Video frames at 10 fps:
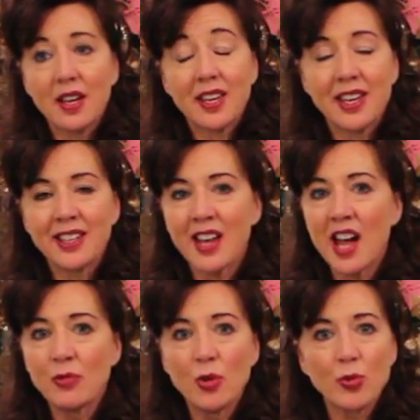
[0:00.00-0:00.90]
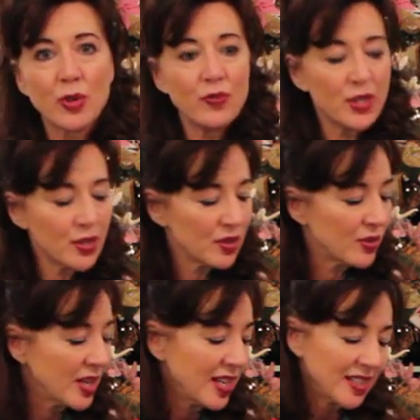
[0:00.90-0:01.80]
Again, I will
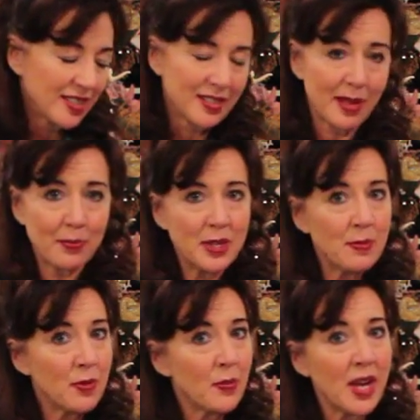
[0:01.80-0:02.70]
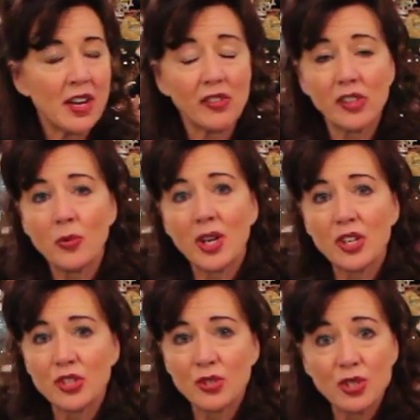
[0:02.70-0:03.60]
review. Some people may only want to